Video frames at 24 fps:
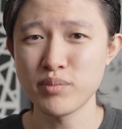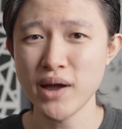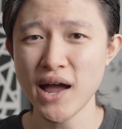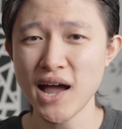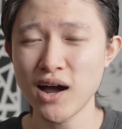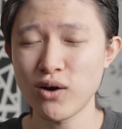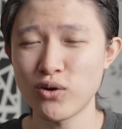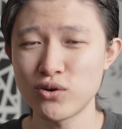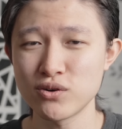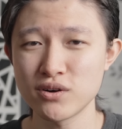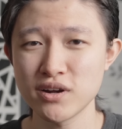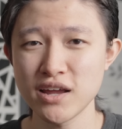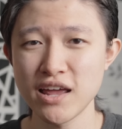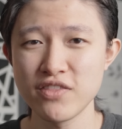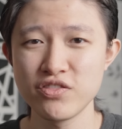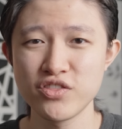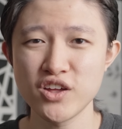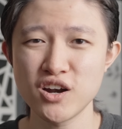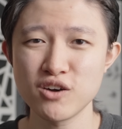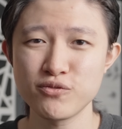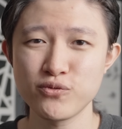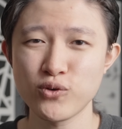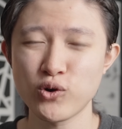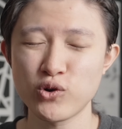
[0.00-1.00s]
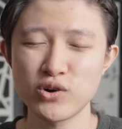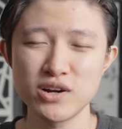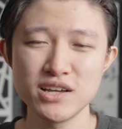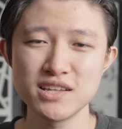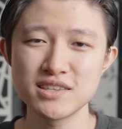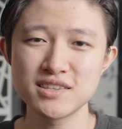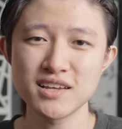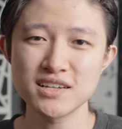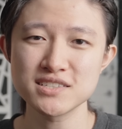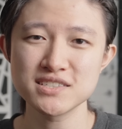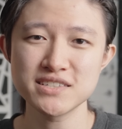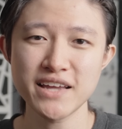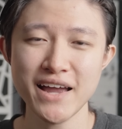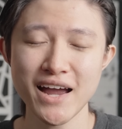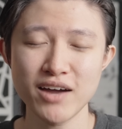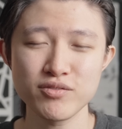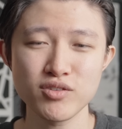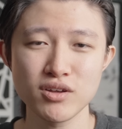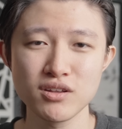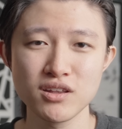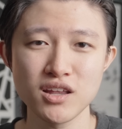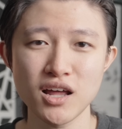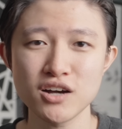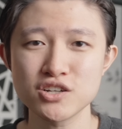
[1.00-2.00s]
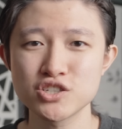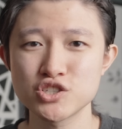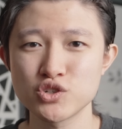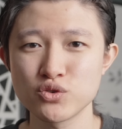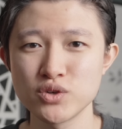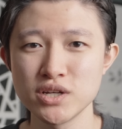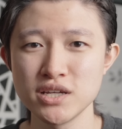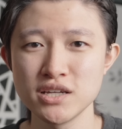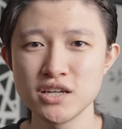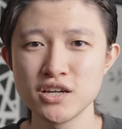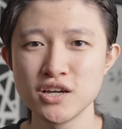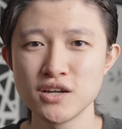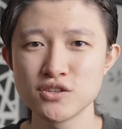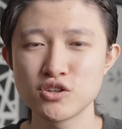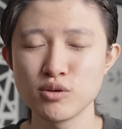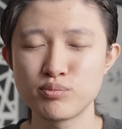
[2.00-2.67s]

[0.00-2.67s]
powered, and therefore it doesn't have the luxury